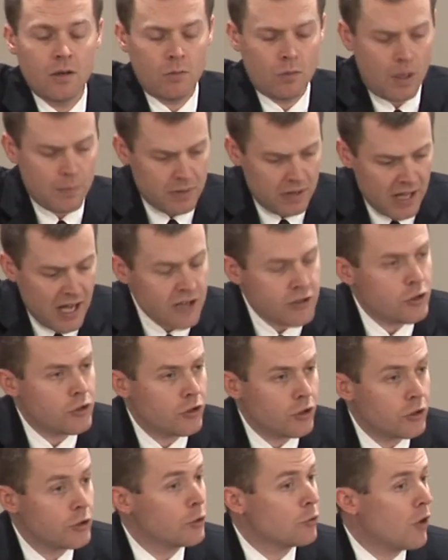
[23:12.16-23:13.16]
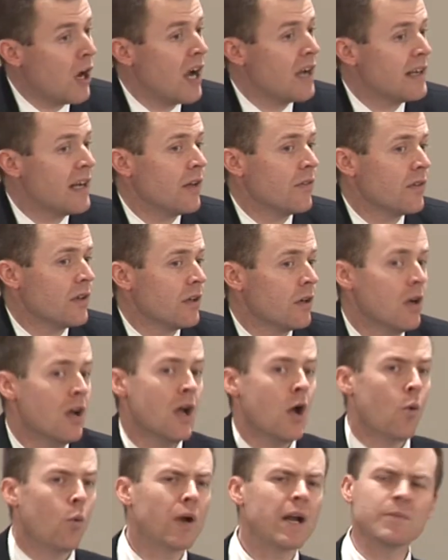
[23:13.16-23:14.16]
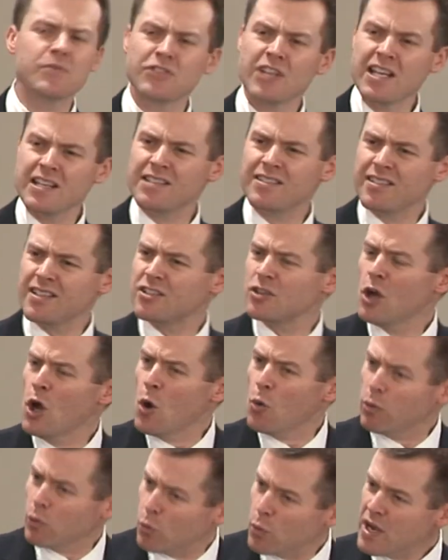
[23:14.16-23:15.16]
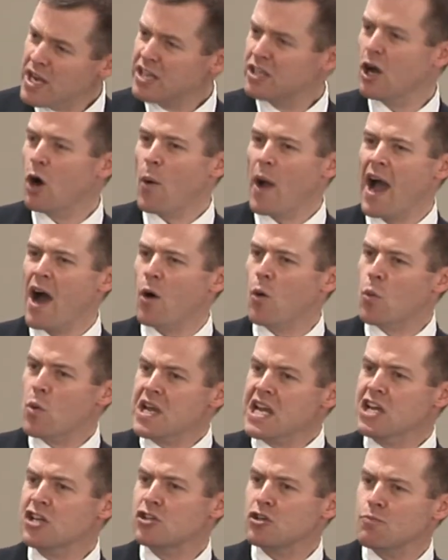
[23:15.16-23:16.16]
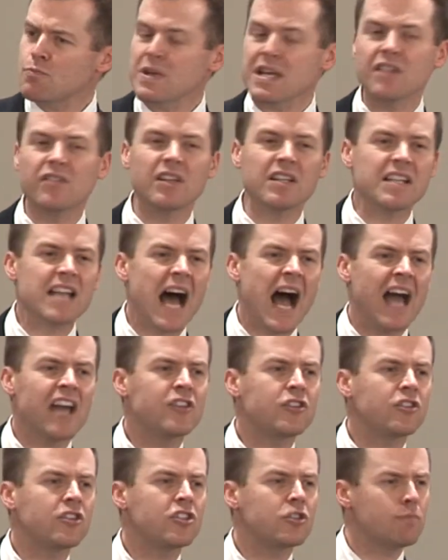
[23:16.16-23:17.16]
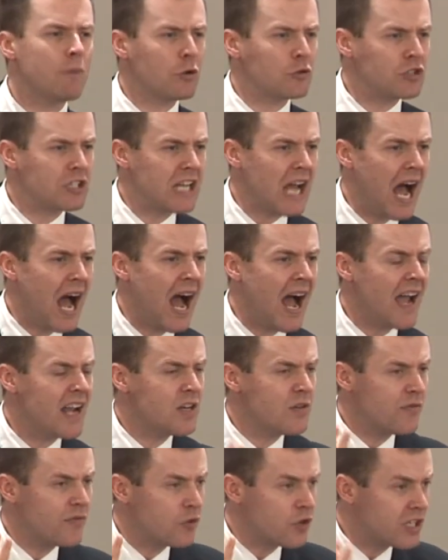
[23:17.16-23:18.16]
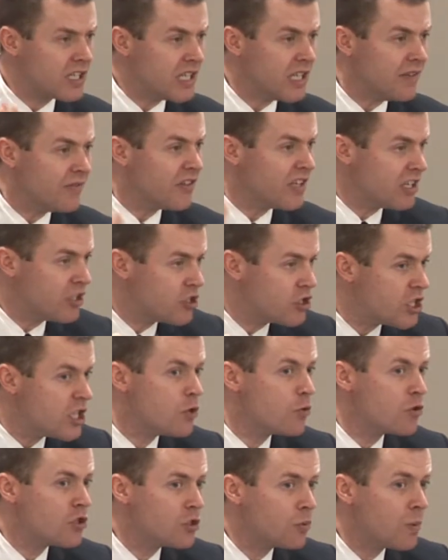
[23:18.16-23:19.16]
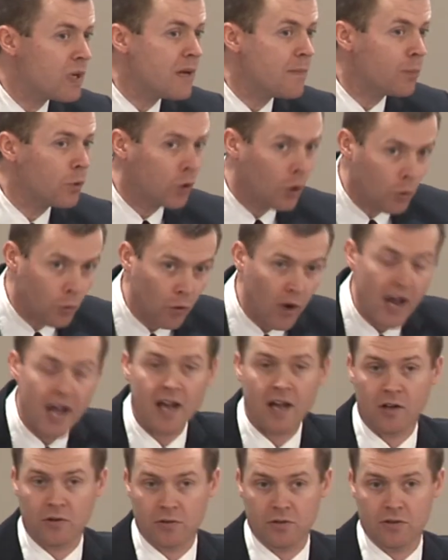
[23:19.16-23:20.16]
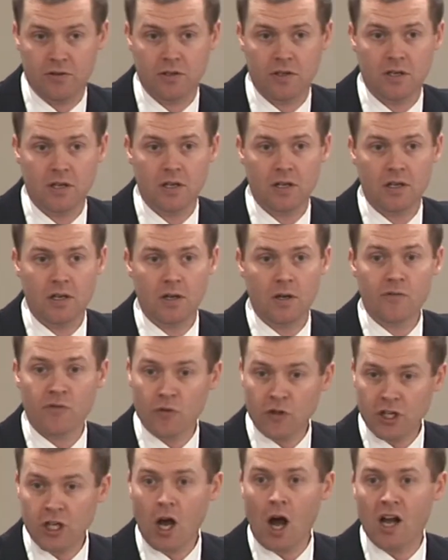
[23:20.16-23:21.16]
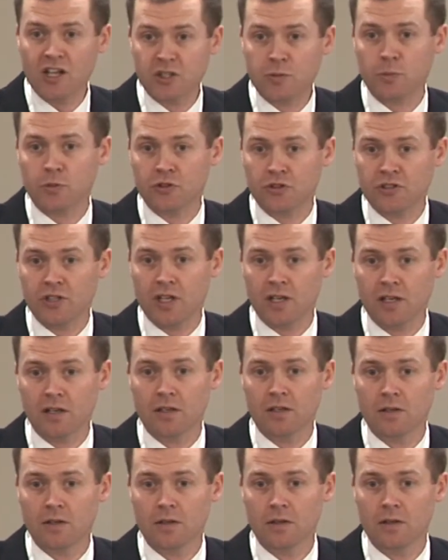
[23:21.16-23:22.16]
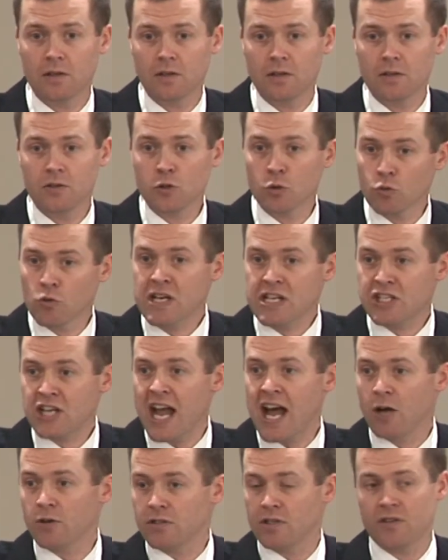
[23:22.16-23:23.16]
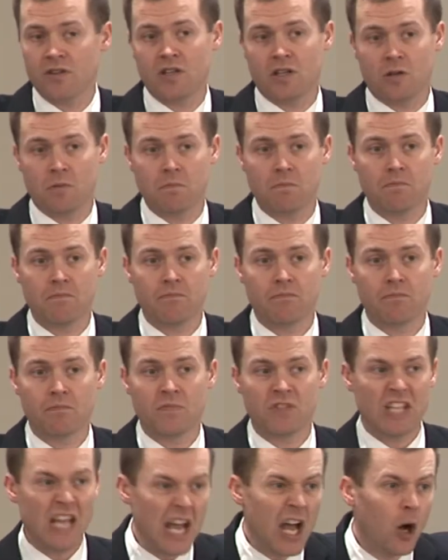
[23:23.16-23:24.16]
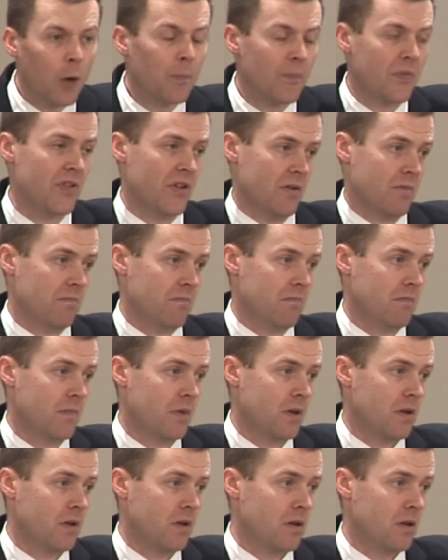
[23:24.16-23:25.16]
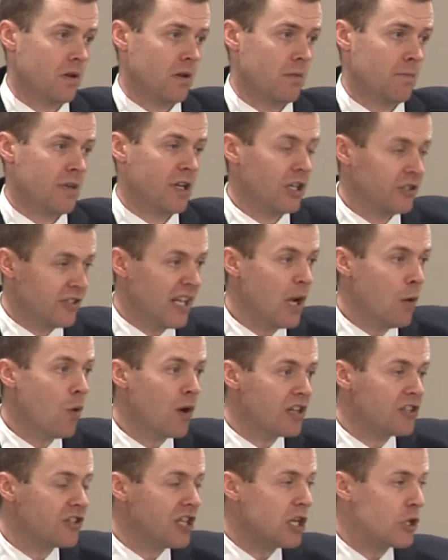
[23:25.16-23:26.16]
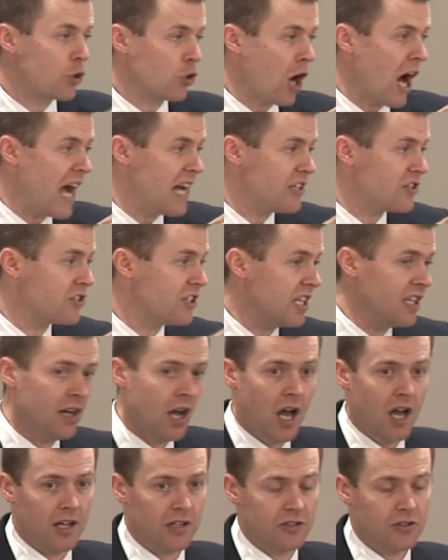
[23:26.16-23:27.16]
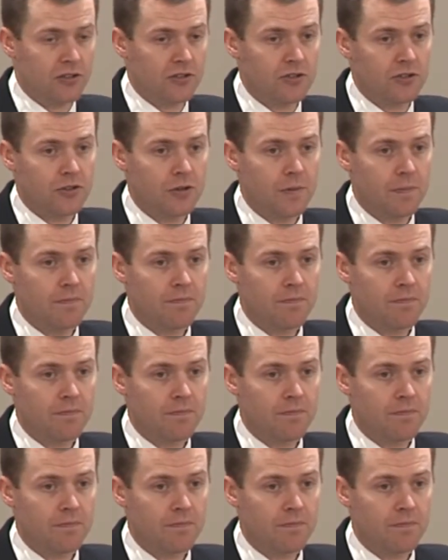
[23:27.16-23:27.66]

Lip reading: I'm glad you took your right out there. What I'm saying is this: when we go out, we should be the nicest, most kind, forgiving, generous people around for the gospel's sake, to reach out to them, to help them, because they want to see Christ in us.